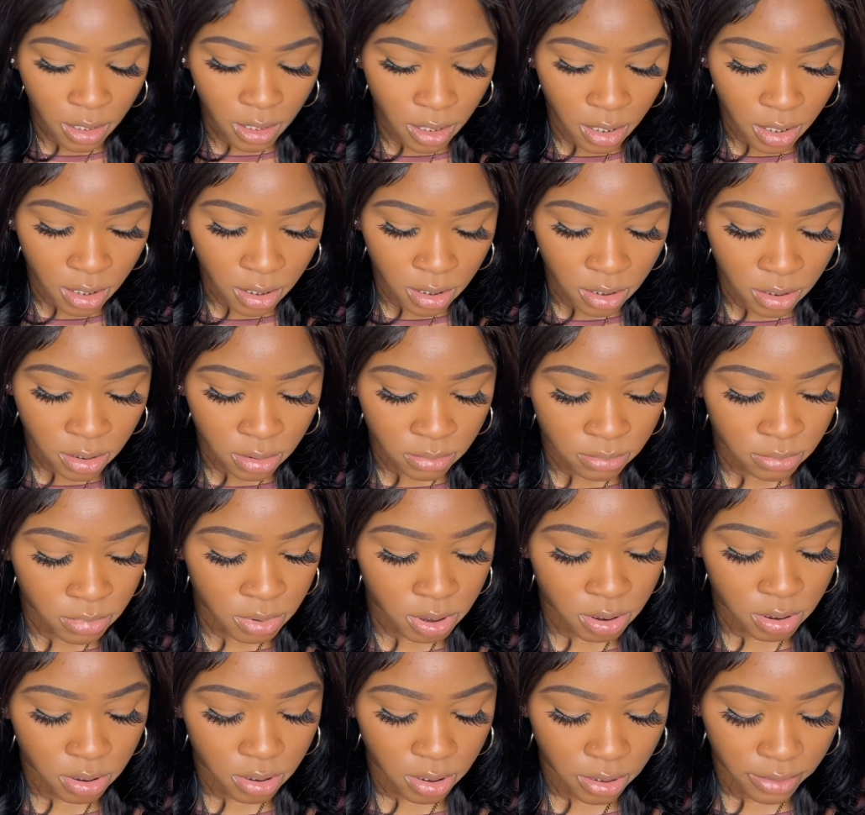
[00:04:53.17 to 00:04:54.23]
All
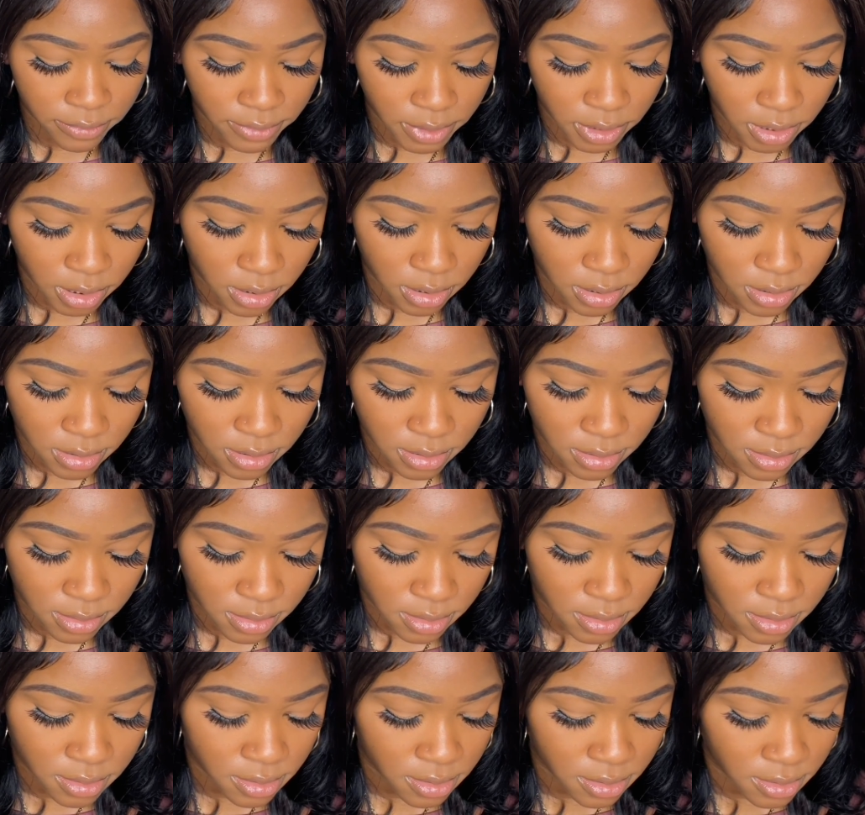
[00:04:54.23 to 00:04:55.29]
right,
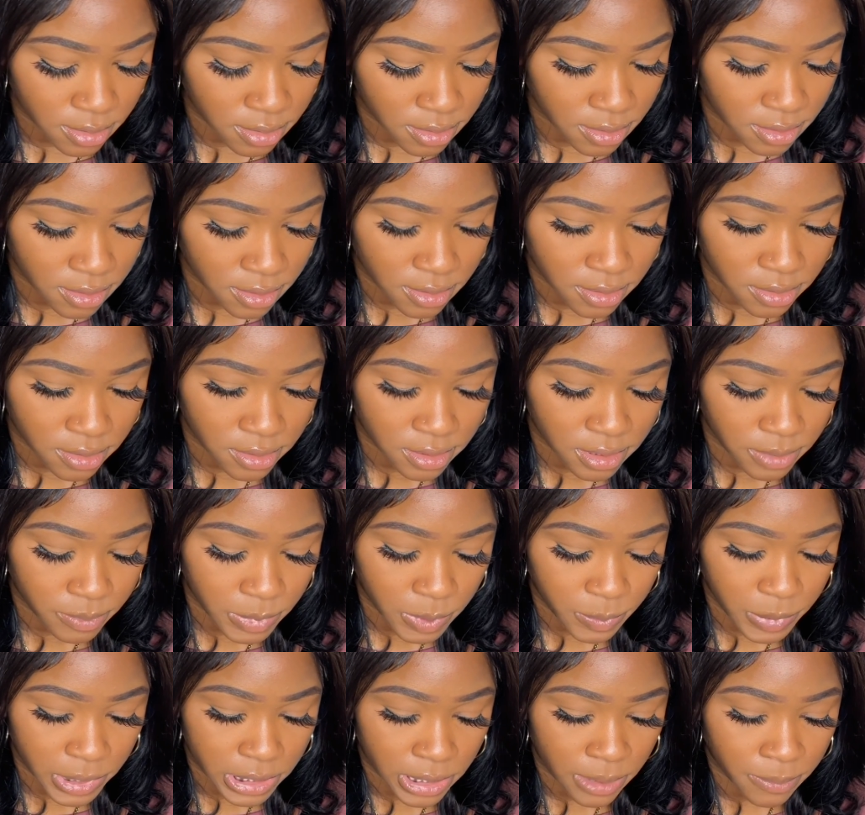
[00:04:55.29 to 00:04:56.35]
let me
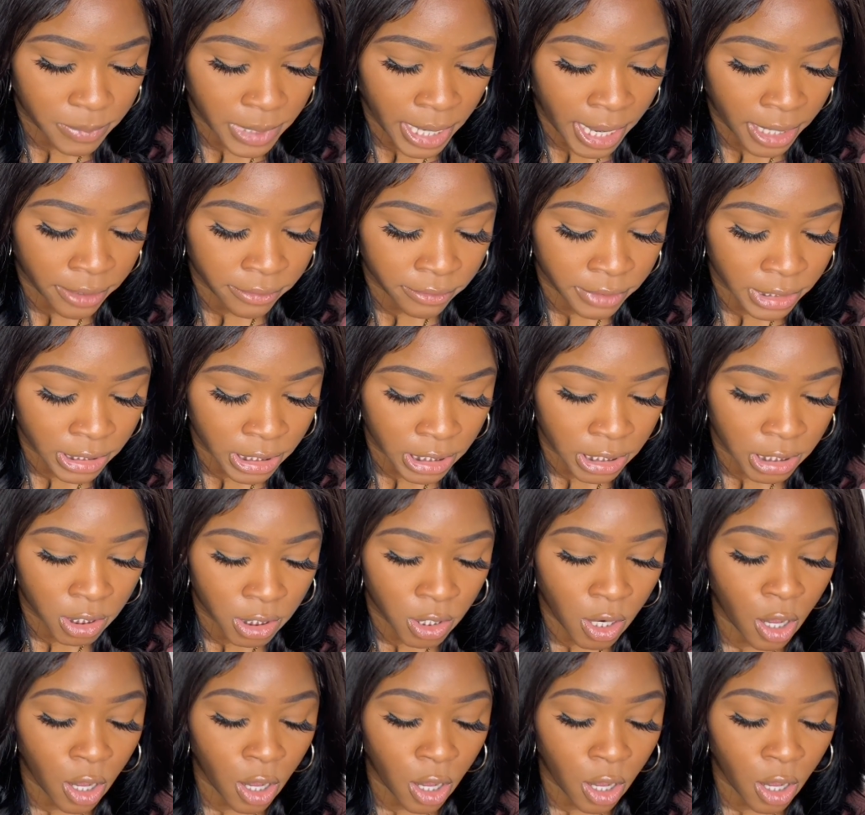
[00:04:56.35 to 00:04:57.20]
put the battery in.